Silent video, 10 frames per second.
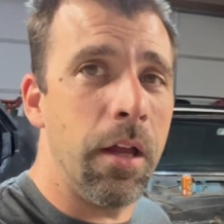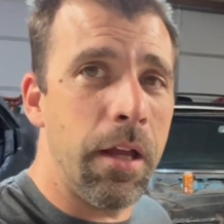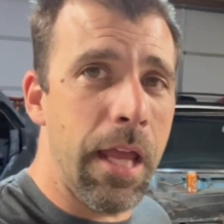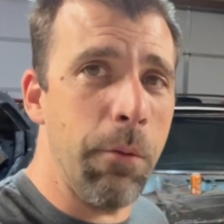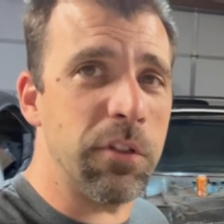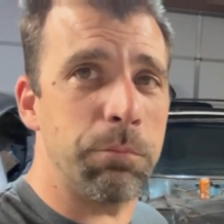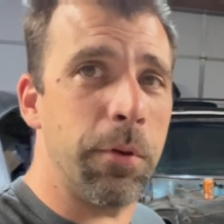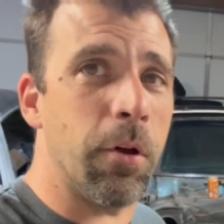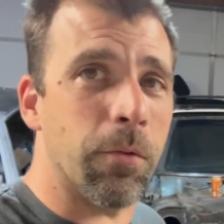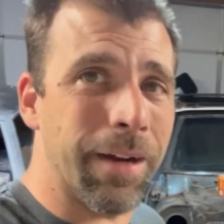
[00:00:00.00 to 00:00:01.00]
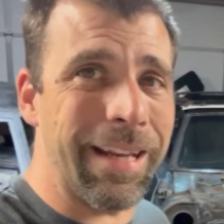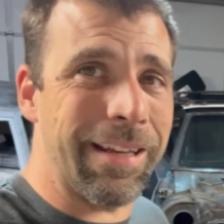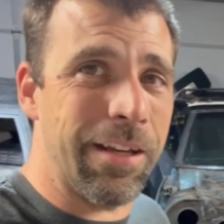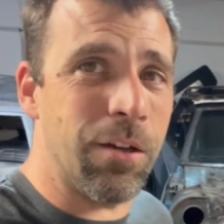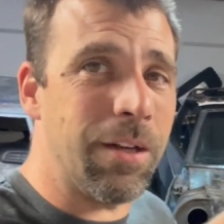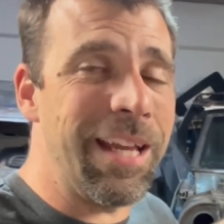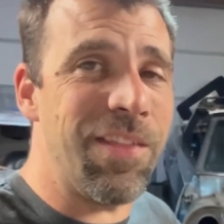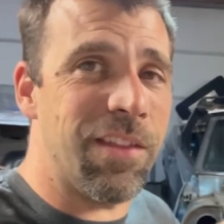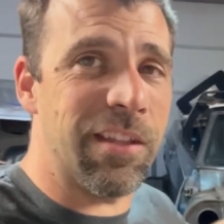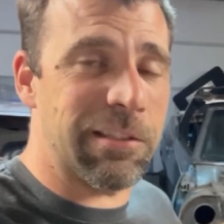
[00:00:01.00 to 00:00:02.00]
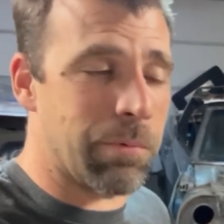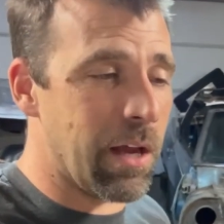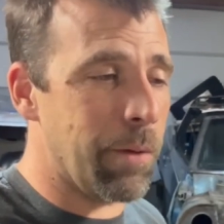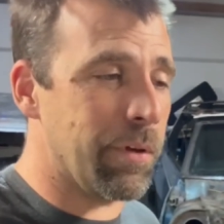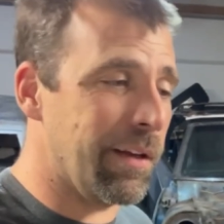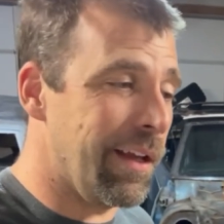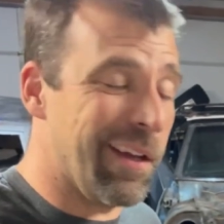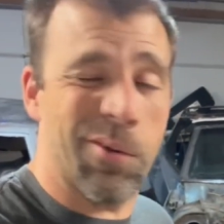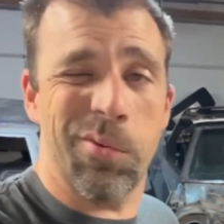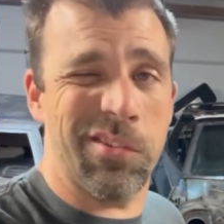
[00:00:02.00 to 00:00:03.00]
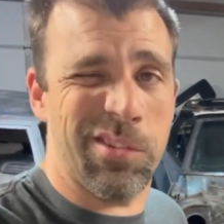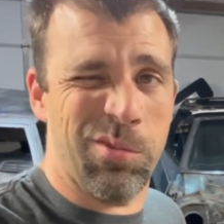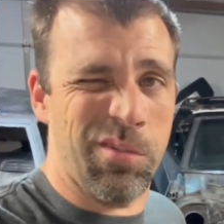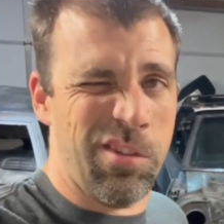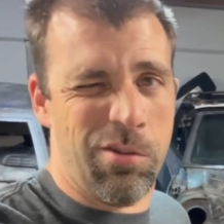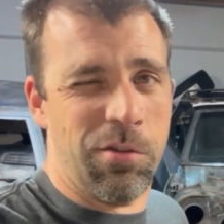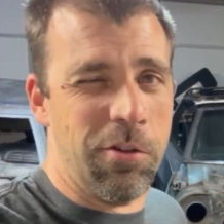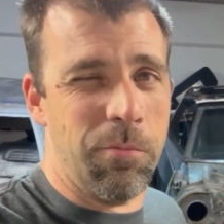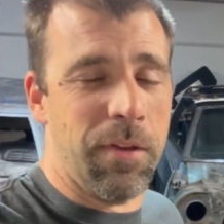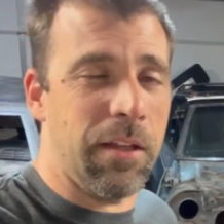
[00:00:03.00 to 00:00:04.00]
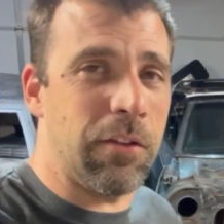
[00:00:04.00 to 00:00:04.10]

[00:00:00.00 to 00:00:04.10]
It was built right here in this spot, but wasn't doing YouTube then.